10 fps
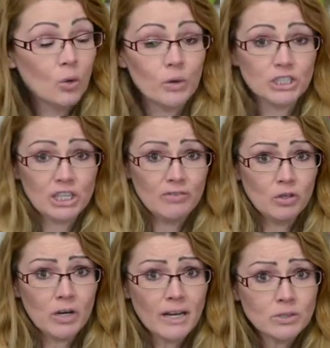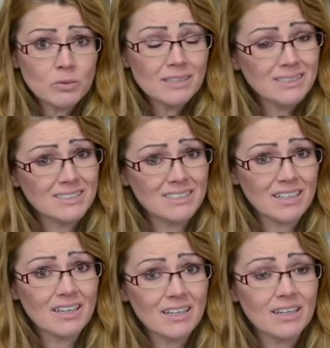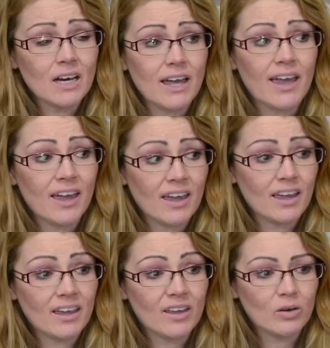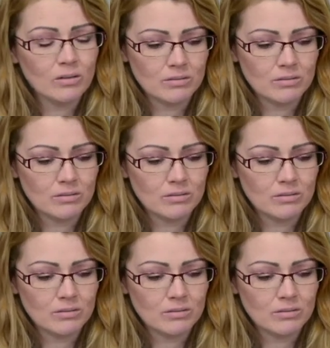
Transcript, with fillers: Which if you guys want to see a